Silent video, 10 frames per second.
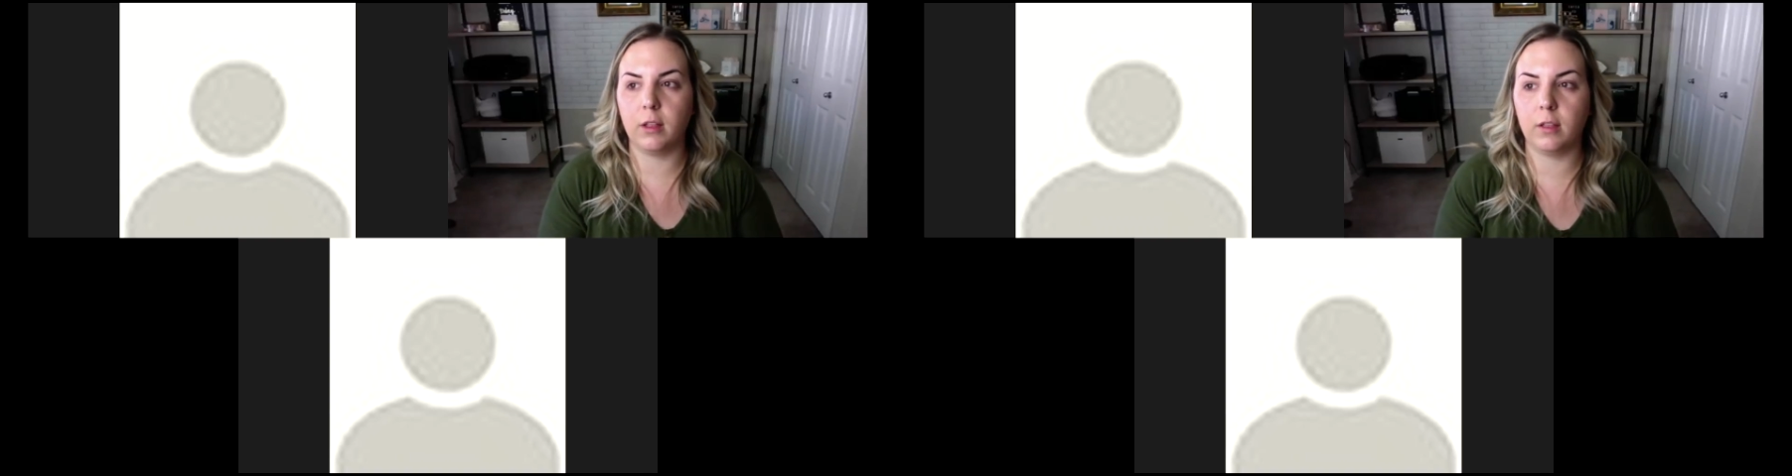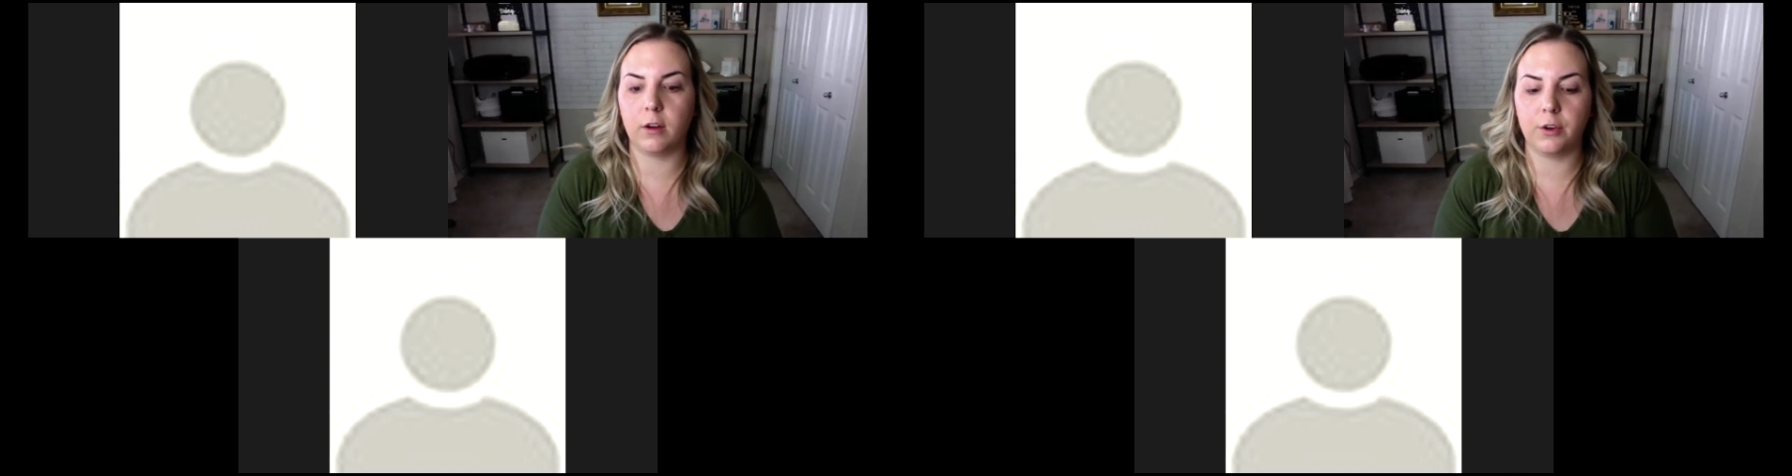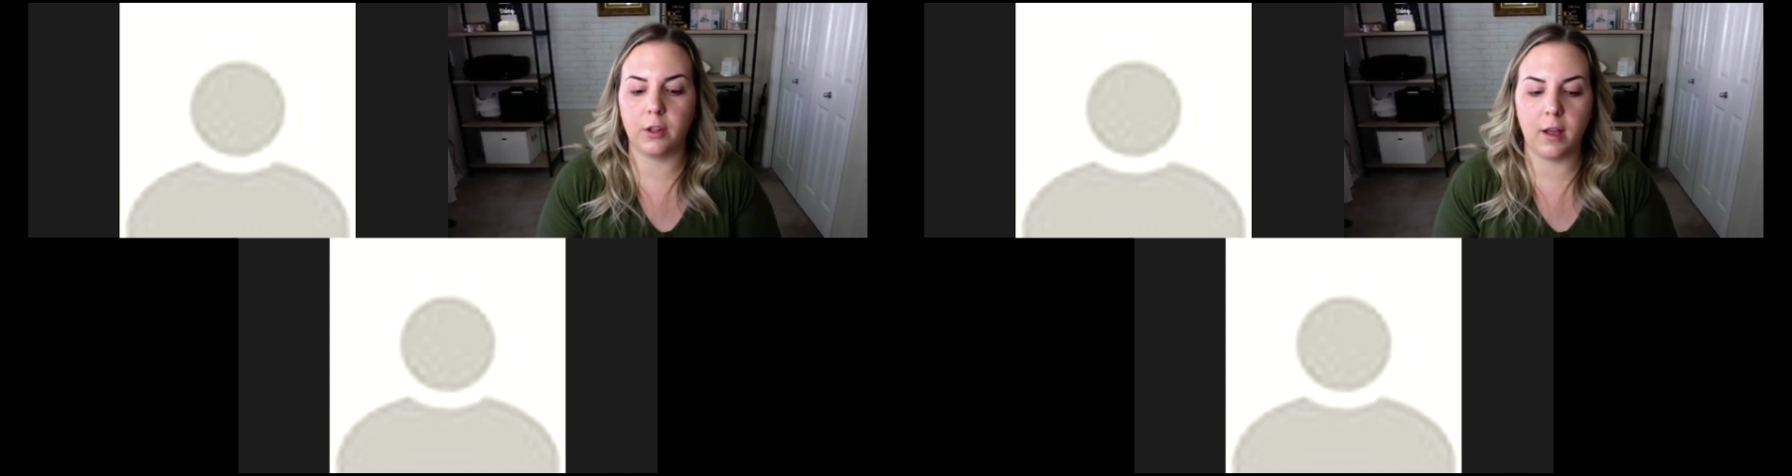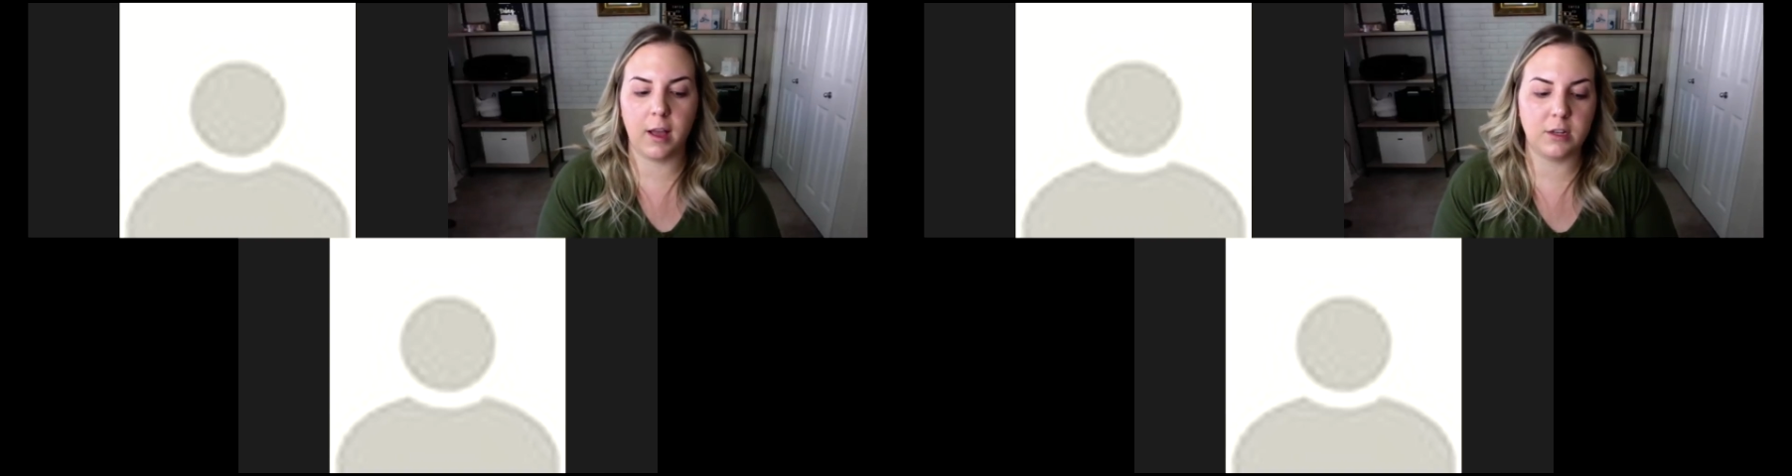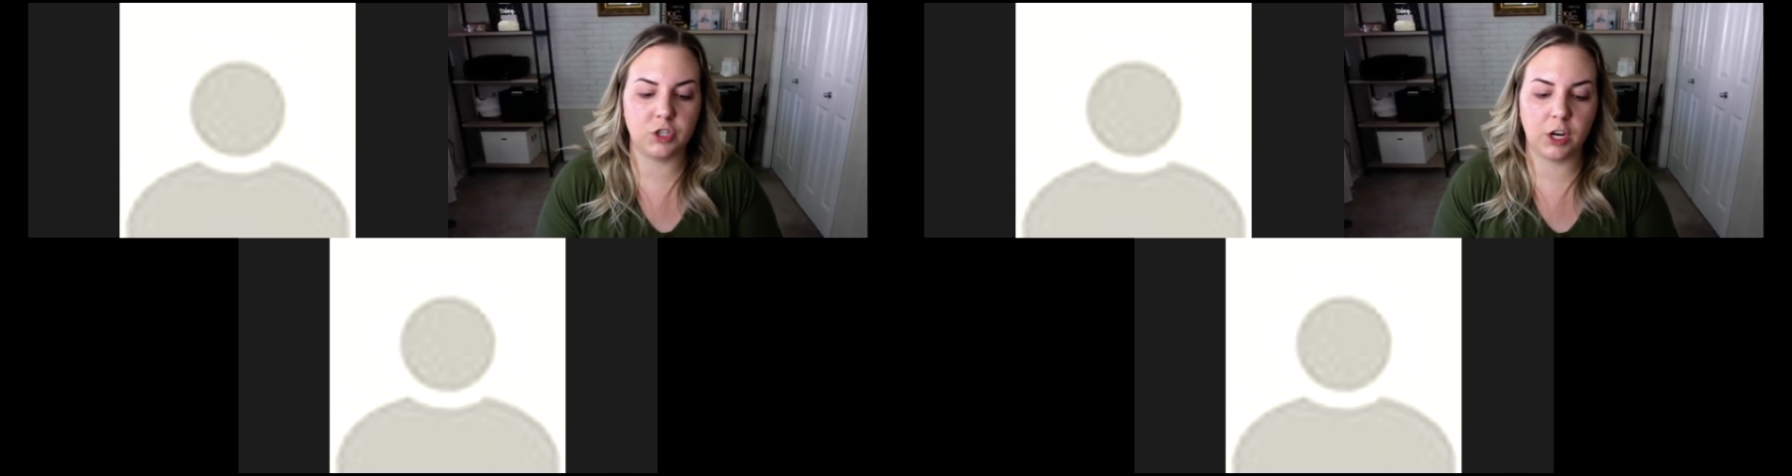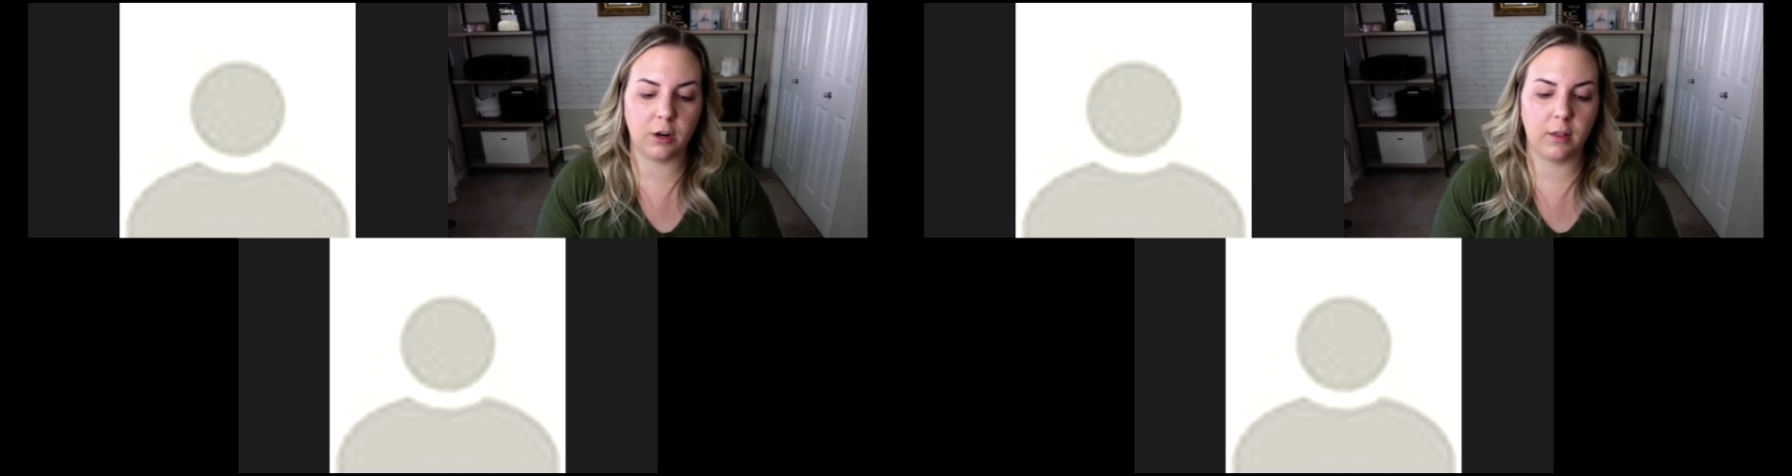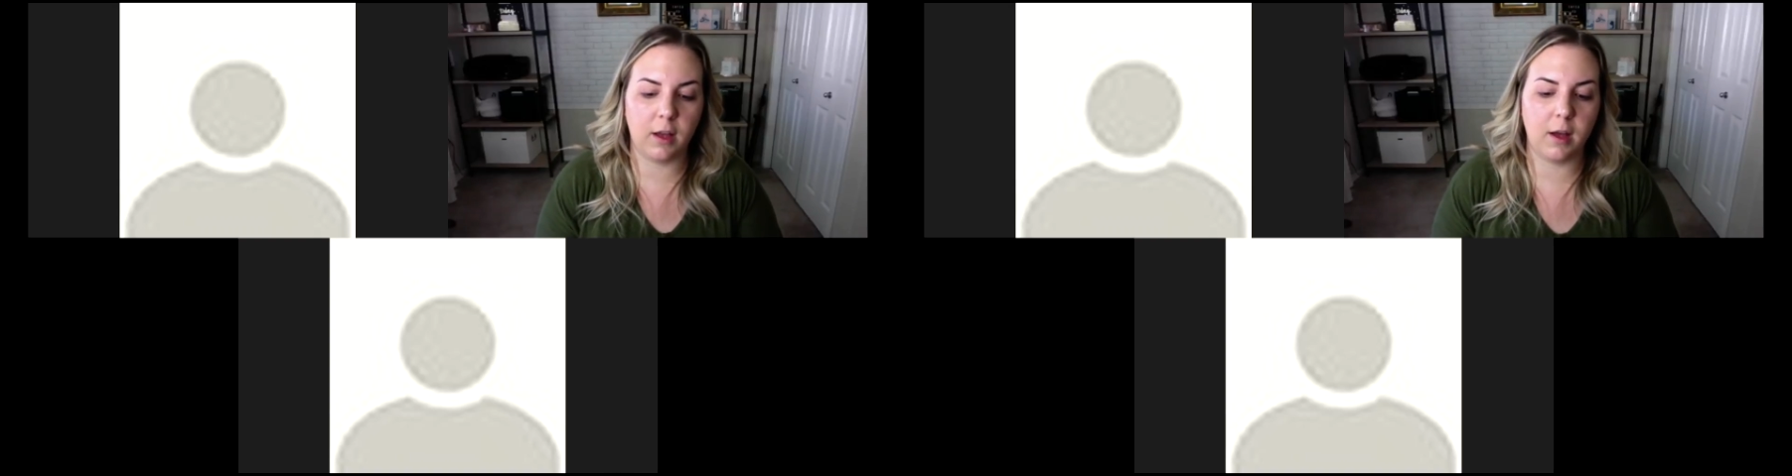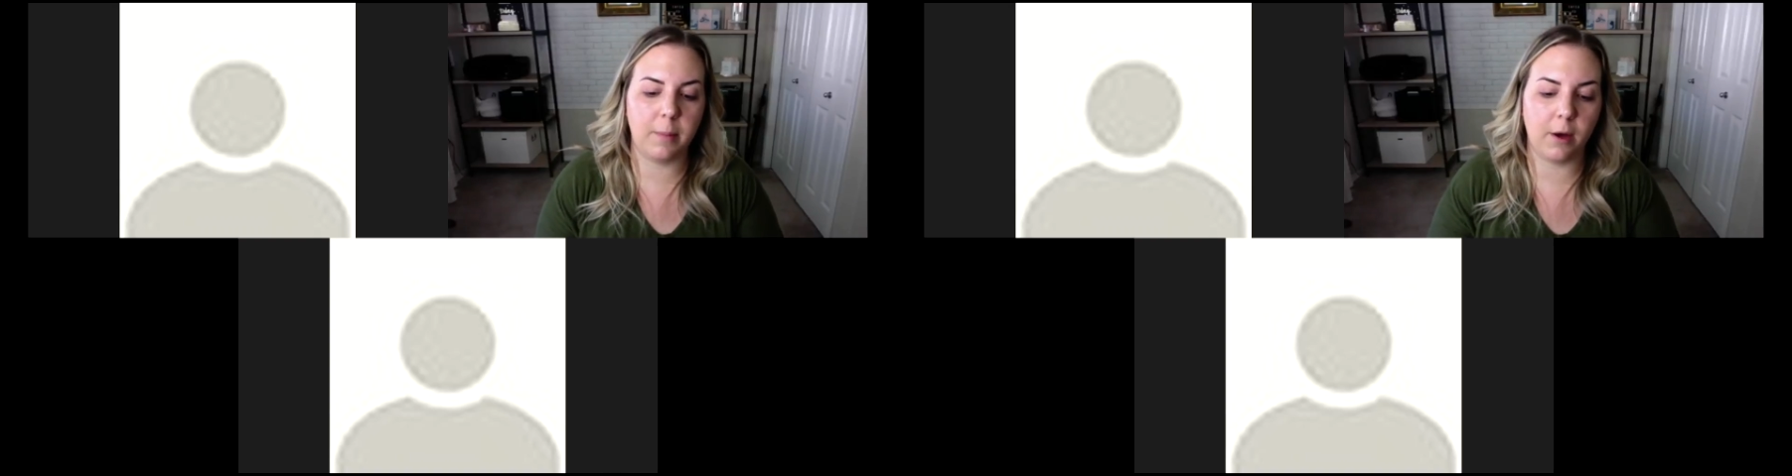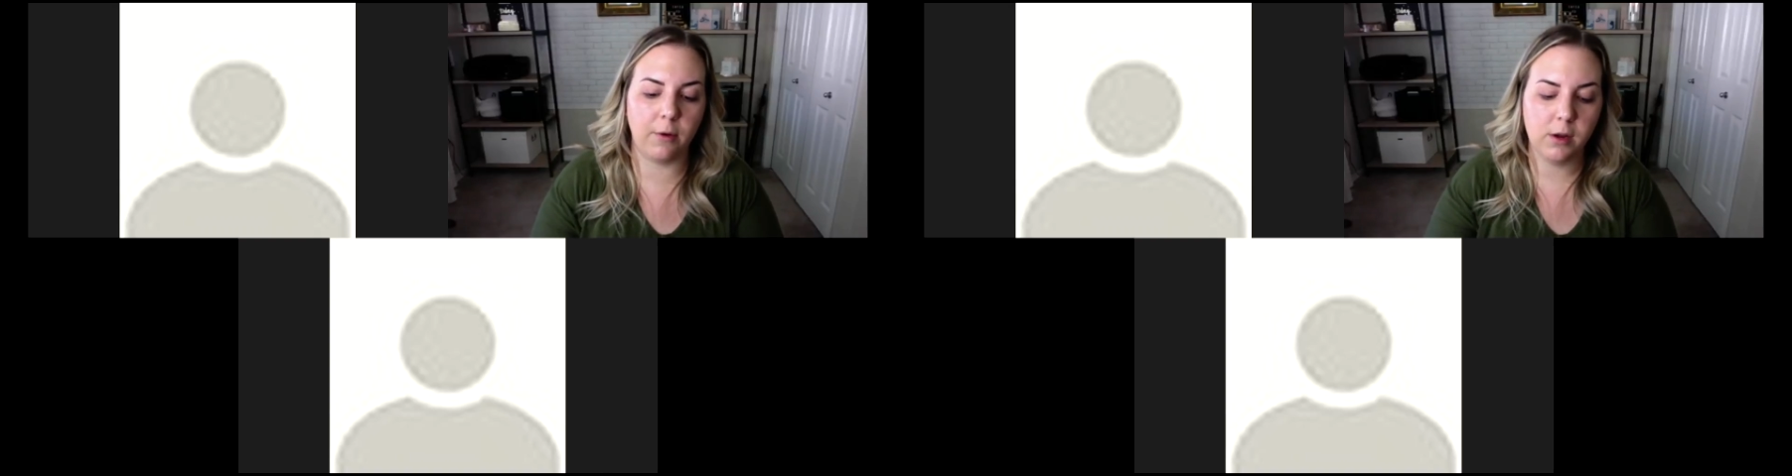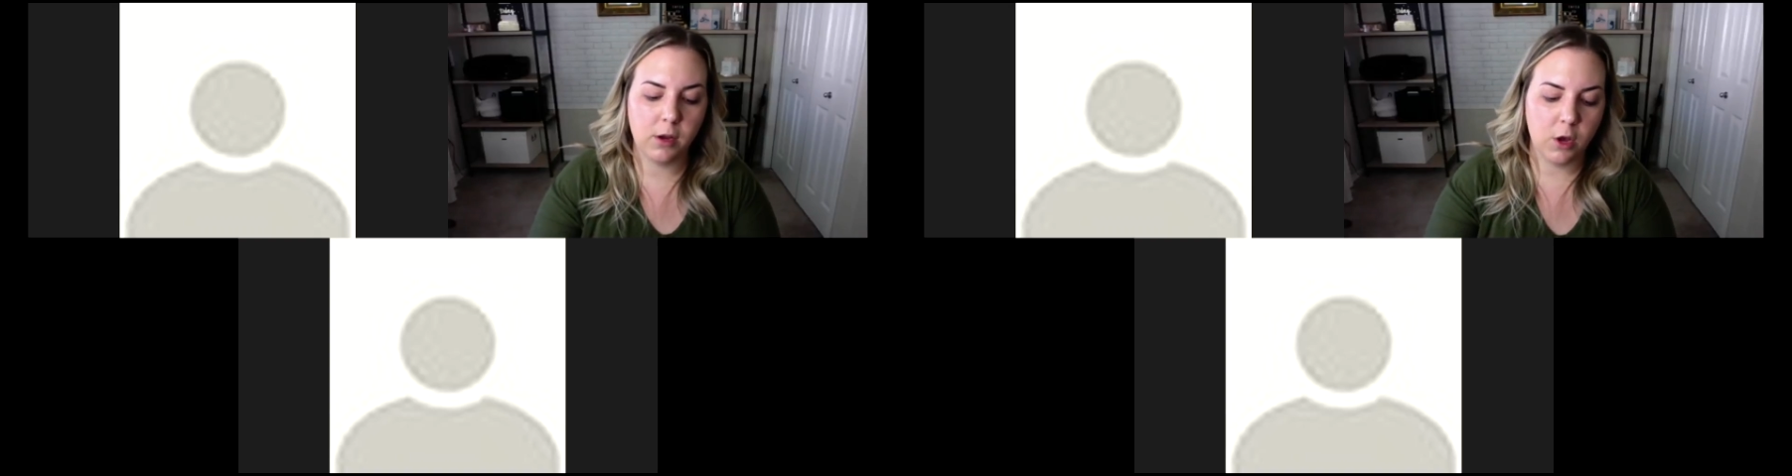learned a lot and shared a lot
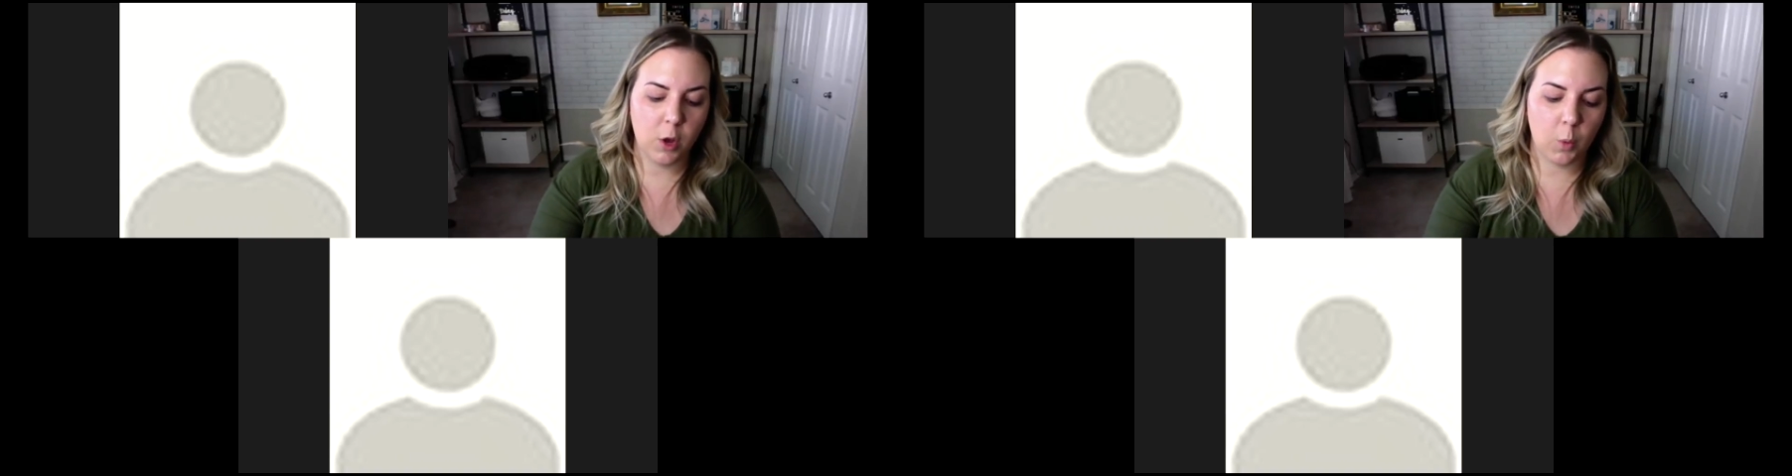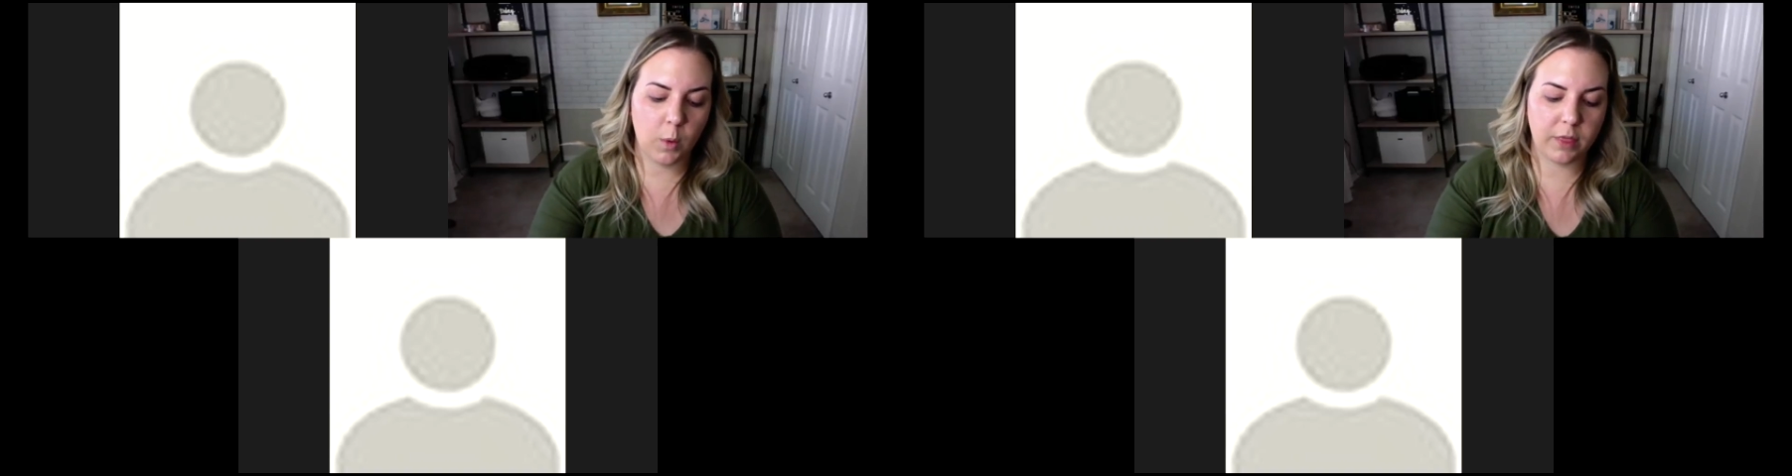about what